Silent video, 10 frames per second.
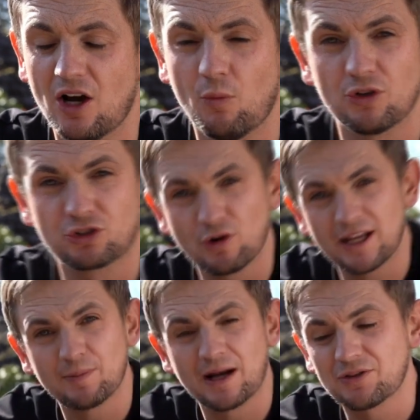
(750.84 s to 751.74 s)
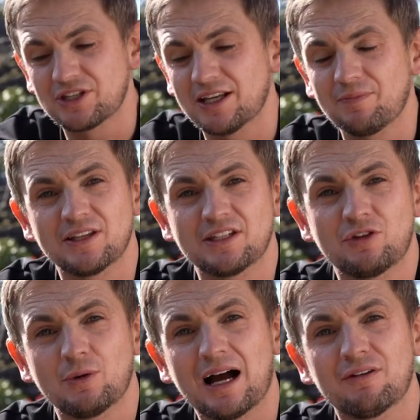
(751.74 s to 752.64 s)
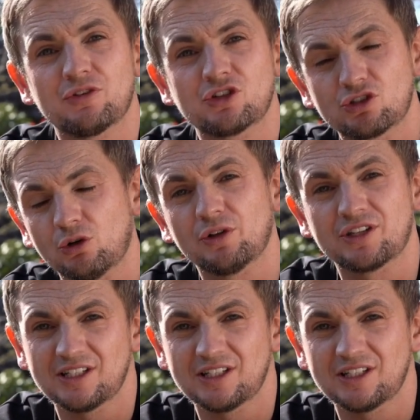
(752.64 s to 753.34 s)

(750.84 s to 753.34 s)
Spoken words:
And what's great about it is if you have the solar